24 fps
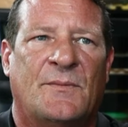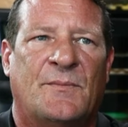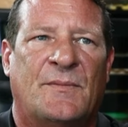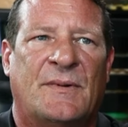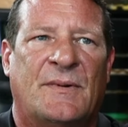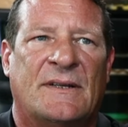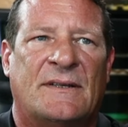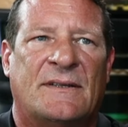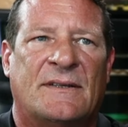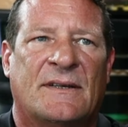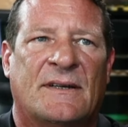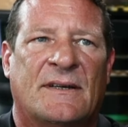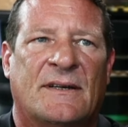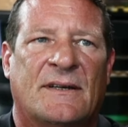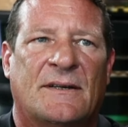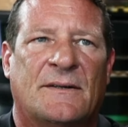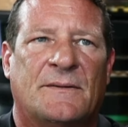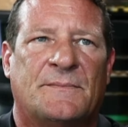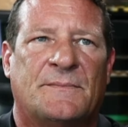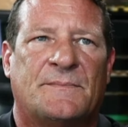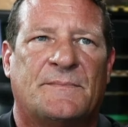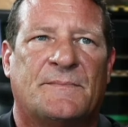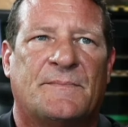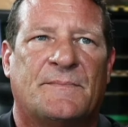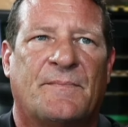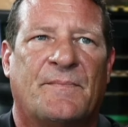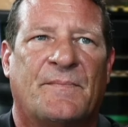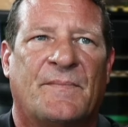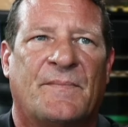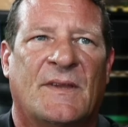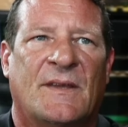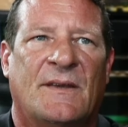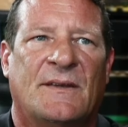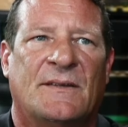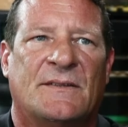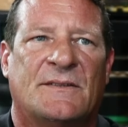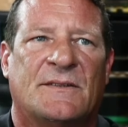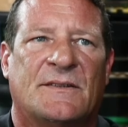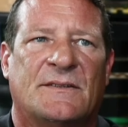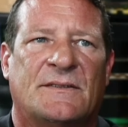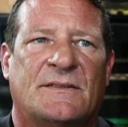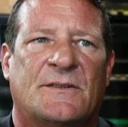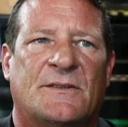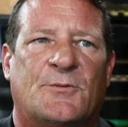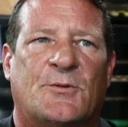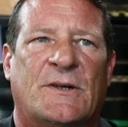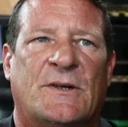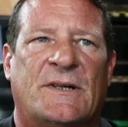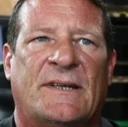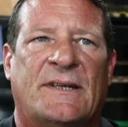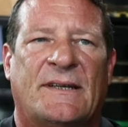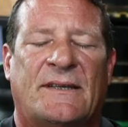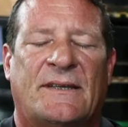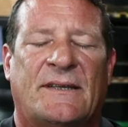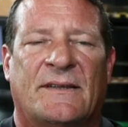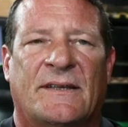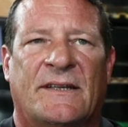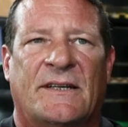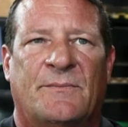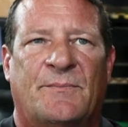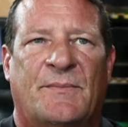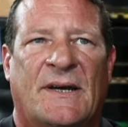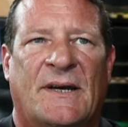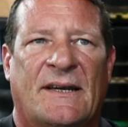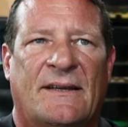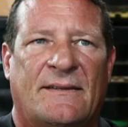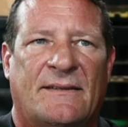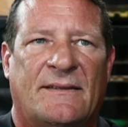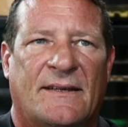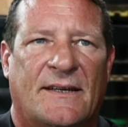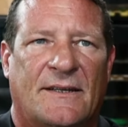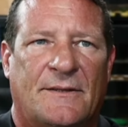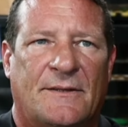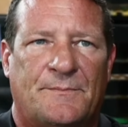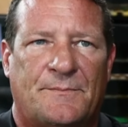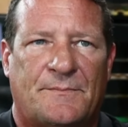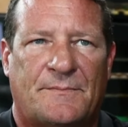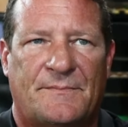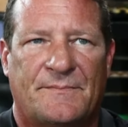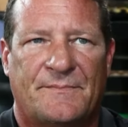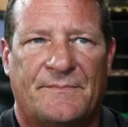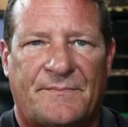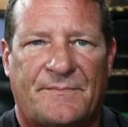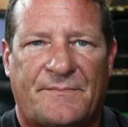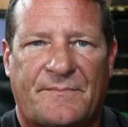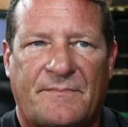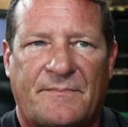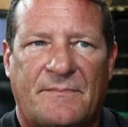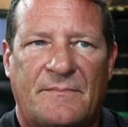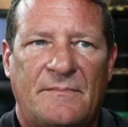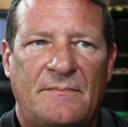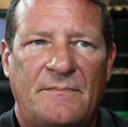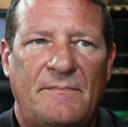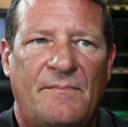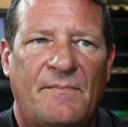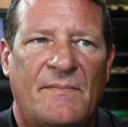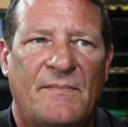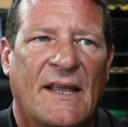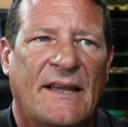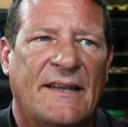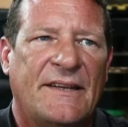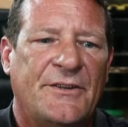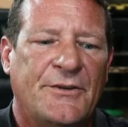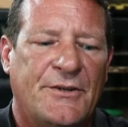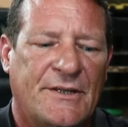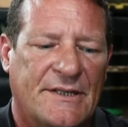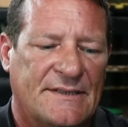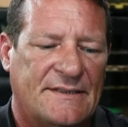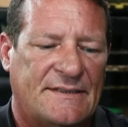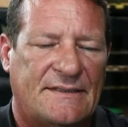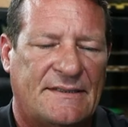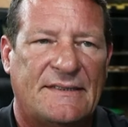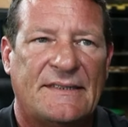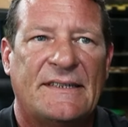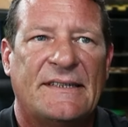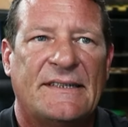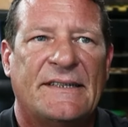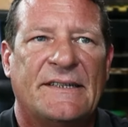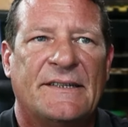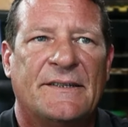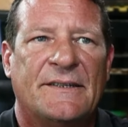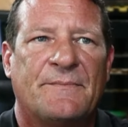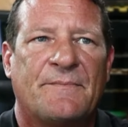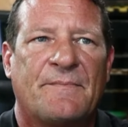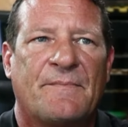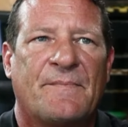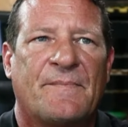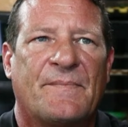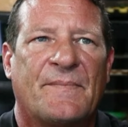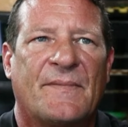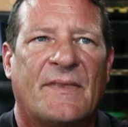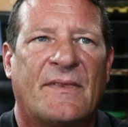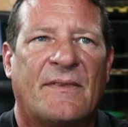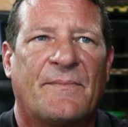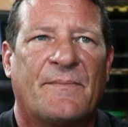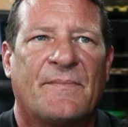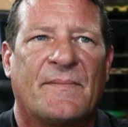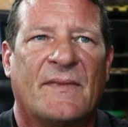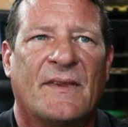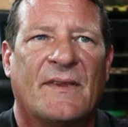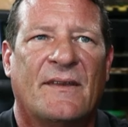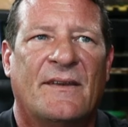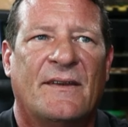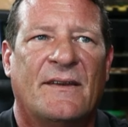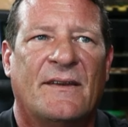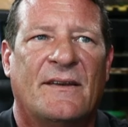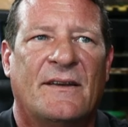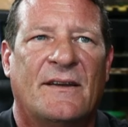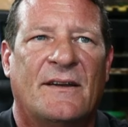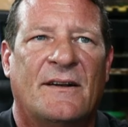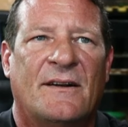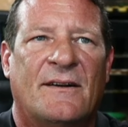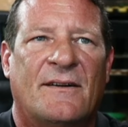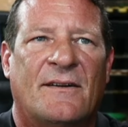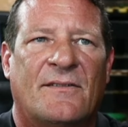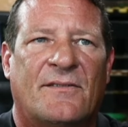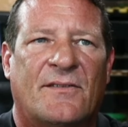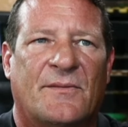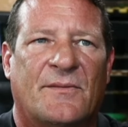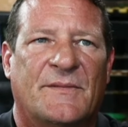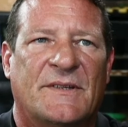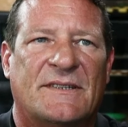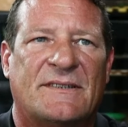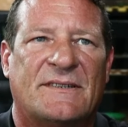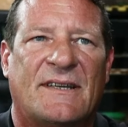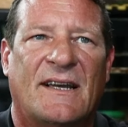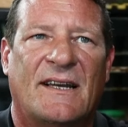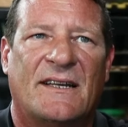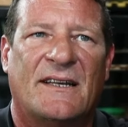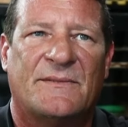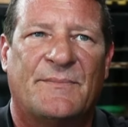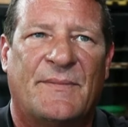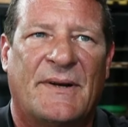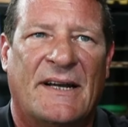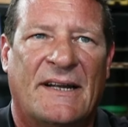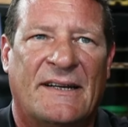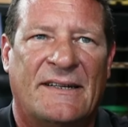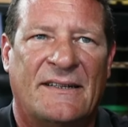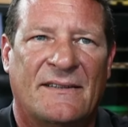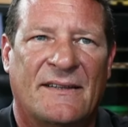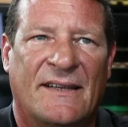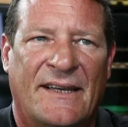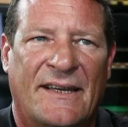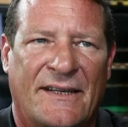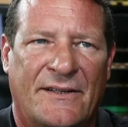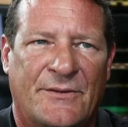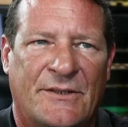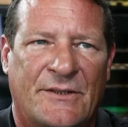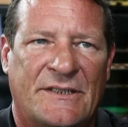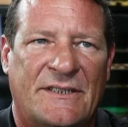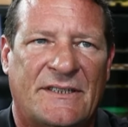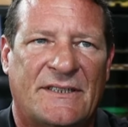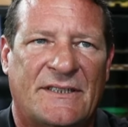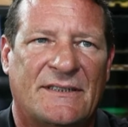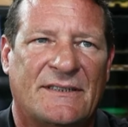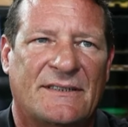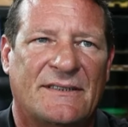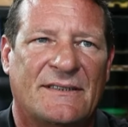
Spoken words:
But so this is a reticulated python, and you can see from this guy's body language,